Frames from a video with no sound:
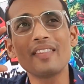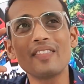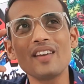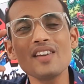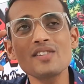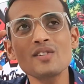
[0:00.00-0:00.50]

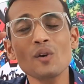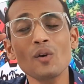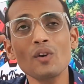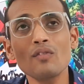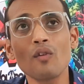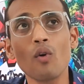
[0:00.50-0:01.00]
this
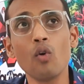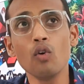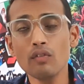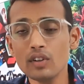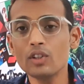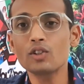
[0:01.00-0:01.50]
sort of
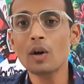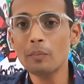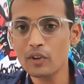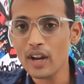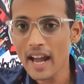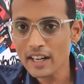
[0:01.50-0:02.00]
over-the-top
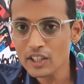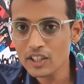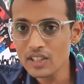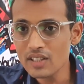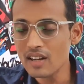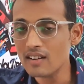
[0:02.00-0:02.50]

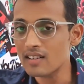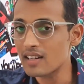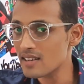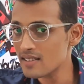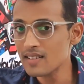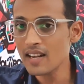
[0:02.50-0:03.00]
reaction
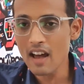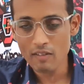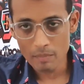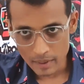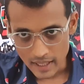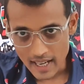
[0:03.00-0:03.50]
doesn't have
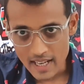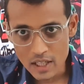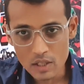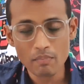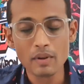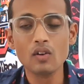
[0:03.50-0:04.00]
a
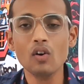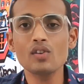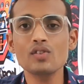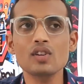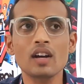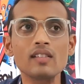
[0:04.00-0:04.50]
place
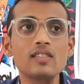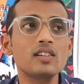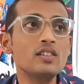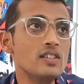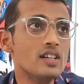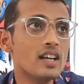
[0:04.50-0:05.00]
because
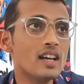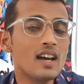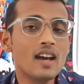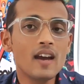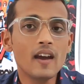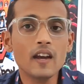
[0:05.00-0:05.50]
uncertainty
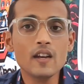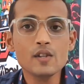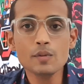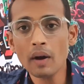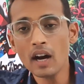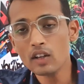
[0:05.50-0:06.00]

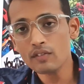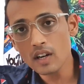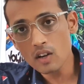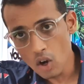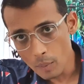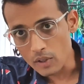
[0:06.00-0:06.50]
is part of our
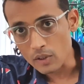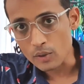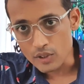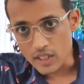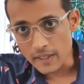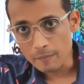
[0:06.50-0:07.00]
normal
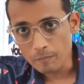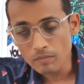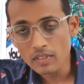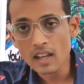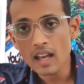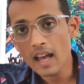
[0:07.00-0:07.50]
routine.
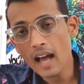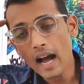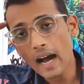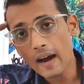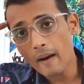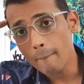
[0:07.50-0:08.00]

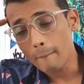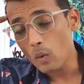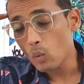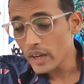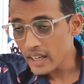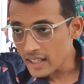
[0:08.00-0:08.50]

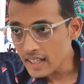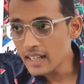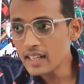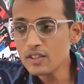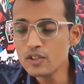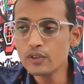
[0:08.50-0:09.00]
We
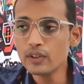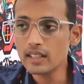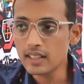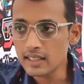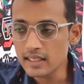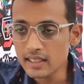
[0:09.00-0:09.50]
need to
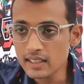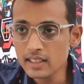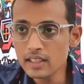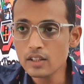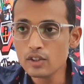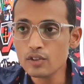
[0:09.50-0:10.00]

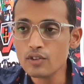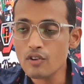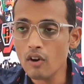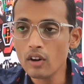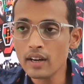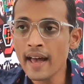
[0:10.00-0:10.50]
learn to
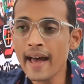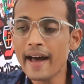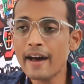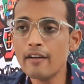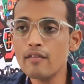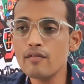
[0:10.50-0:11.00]
not
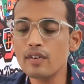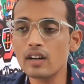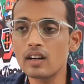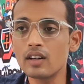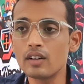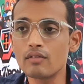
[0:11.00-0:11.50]
have
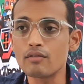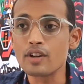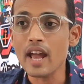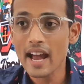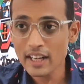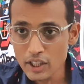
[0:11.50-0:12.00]
a
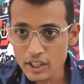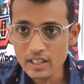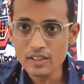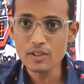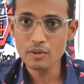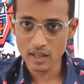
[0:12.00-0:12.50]

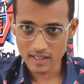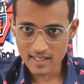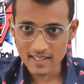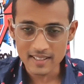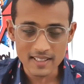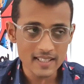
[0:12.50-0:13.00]
reaction to
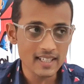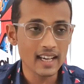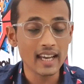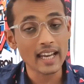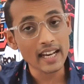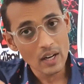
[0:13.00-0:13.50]
uncertainty
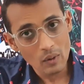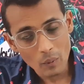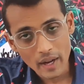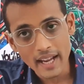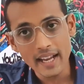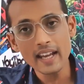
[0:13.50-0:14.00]
in a
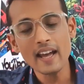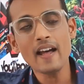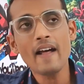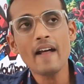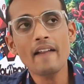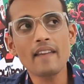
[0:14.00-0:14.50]
way
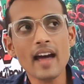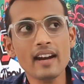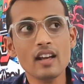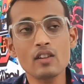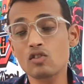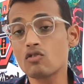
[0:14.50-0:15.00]
that
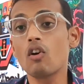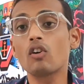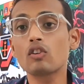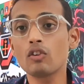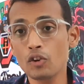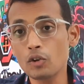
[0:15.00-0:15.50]
it's
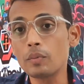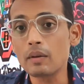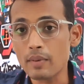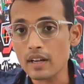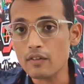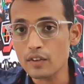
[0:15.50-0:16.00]
not going to be
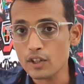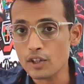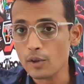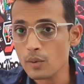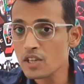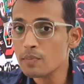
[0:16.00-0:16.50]
beneficial
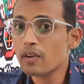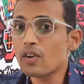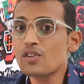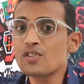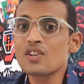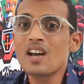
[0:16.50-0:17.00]
to us,
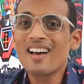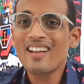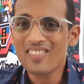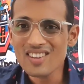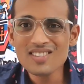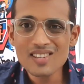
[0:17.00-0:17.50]
because
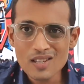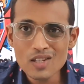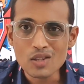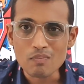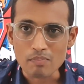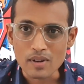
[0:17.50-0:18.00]
this
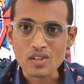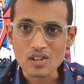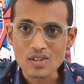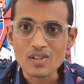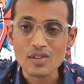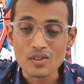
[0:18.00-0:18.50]
is
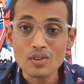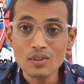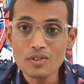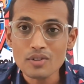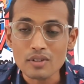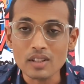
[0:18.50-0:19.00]
business as
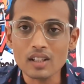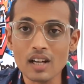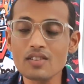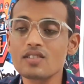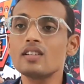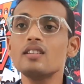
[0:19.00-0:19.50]
usual.
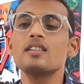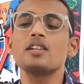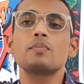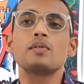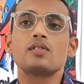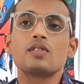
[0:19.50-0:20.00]
Uncertainty is
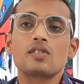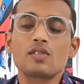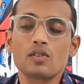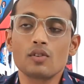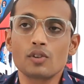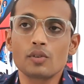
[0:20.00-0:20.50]
business as
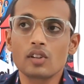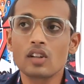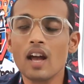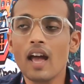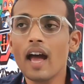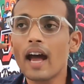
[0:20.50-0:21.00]
usual,
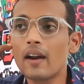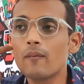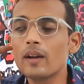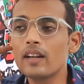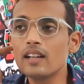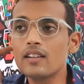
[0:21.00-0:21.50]
and
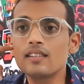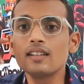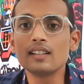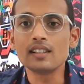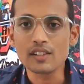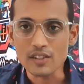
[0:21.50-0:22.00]
we need to
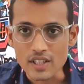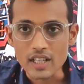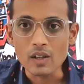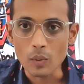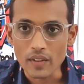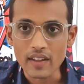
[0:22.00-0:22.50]
learn to
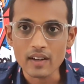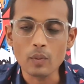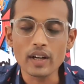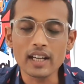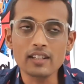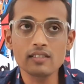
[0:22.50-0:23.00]
deal with it.
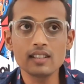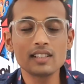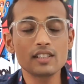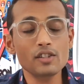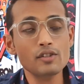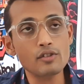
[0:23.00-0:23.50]
We need to
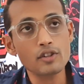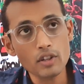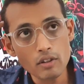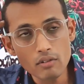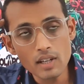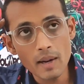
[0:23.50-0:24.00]
learn to
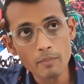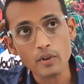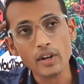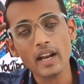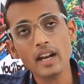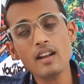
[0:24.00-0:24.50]
tune our
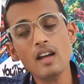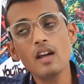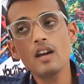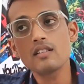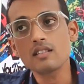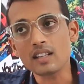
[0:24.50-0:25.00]
brain
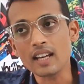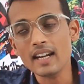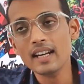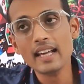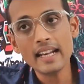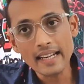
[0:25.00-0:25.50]
to get
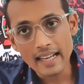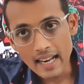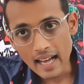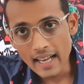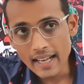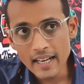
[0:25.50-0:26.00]
in
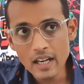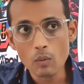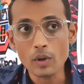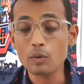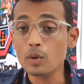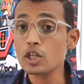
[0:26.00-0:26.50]
line
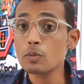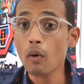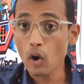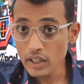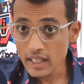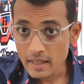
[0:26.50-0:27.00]
with
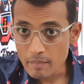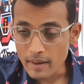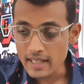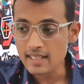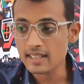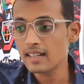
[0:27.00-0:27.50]
responding
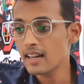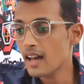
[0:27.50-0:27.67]
better